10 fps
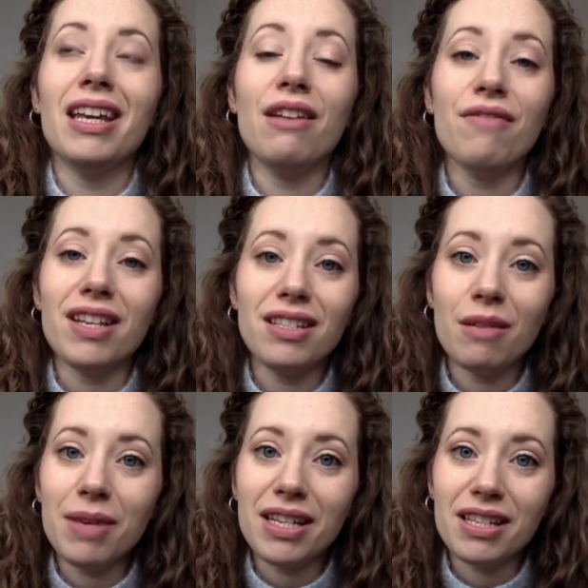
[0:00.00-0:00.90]
invest in
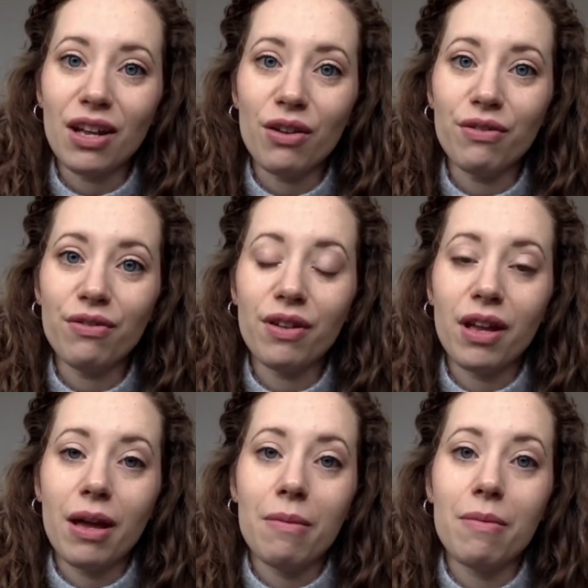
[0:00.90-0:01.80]
myself
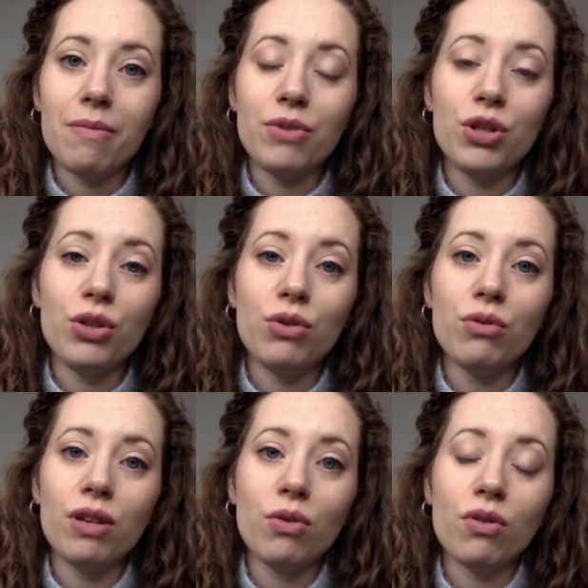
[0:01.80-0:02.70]
to
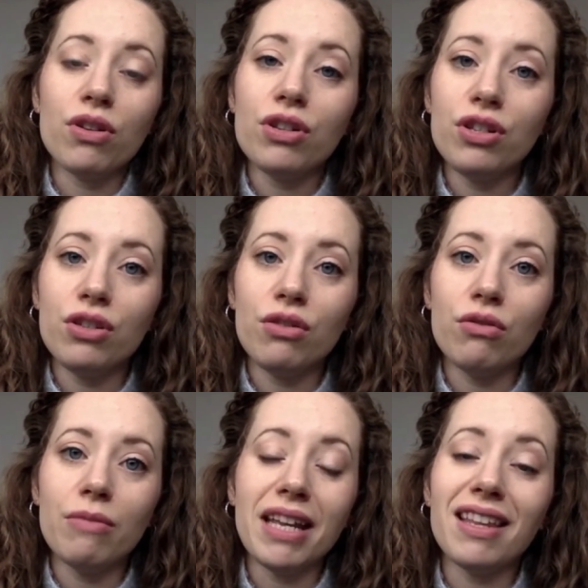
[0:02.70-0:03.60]
in order to
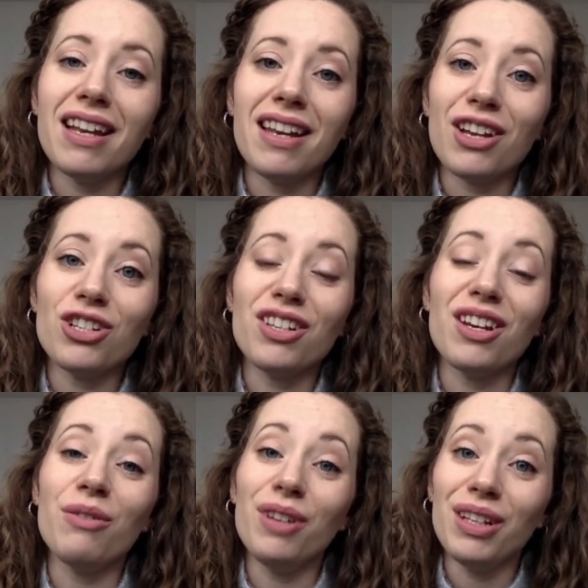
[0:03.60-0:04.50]
make the connection that
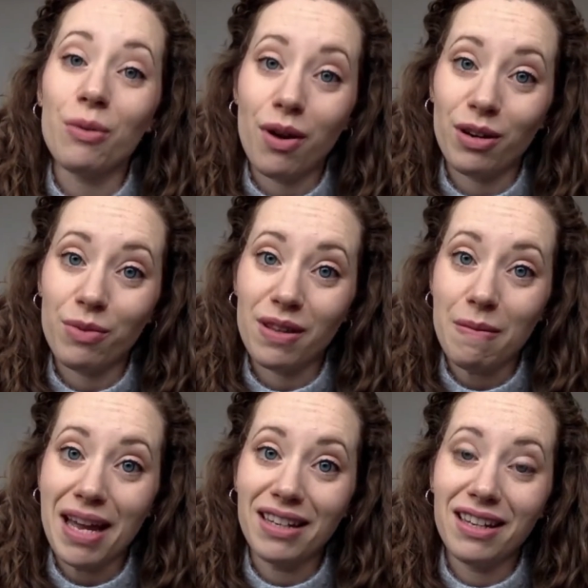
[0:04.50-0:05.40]
I really wanted with a
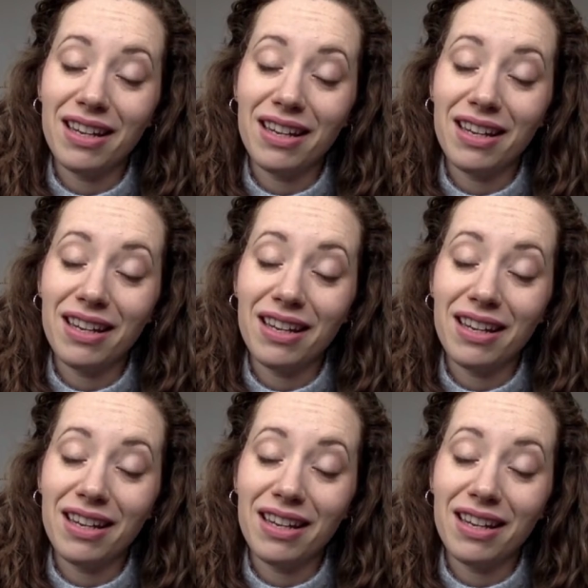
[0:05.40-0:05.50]
man.